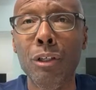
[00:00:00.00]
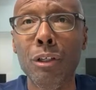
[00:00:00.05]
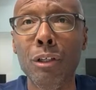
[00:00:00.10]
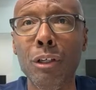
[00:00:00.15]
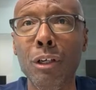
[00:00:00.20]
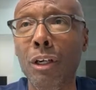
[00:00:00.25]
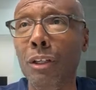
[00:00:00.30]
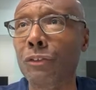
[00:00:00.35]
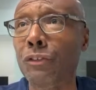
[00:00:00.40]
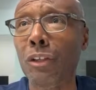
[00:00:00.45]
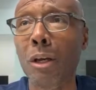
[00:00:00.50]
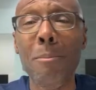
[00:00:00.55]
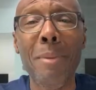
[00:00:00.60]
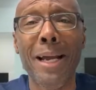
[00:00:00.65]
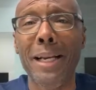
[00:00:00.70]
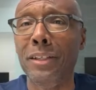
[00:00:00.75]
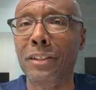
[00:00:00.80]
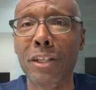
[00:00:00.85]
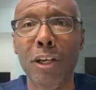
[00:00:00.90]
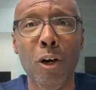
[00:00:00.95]
Uh,
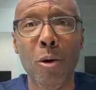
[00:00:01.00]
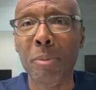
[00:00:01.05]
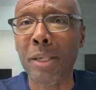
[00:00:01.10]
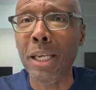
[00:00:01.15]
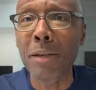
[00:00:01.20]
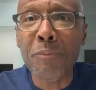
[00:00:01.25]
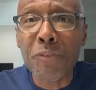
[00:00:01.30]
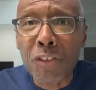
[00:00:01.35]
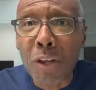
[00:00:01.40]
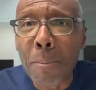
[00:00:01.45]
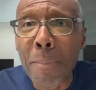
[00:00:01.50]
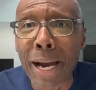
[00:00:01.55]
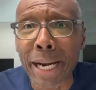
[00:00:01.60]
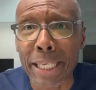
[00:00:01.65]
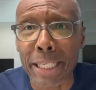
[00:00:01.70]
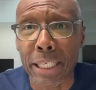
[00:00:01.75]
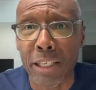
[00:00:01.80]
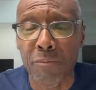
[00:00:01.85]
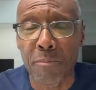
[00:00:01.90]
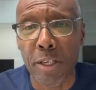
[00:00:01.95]
somebody tell give, somebody
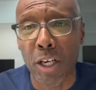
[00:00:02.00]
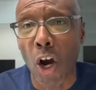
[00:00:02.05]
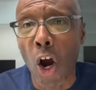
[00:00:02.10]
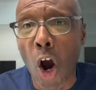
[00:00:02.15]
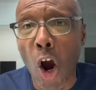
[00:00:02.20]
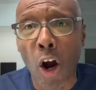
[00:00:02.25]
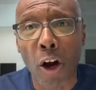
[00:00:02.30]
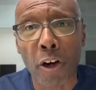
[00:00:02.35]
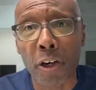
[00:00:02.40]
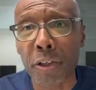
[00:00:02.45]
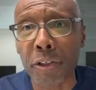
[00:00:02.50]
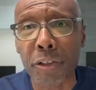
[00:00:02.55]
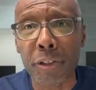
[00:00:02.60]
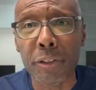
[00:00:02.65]
give me a heart.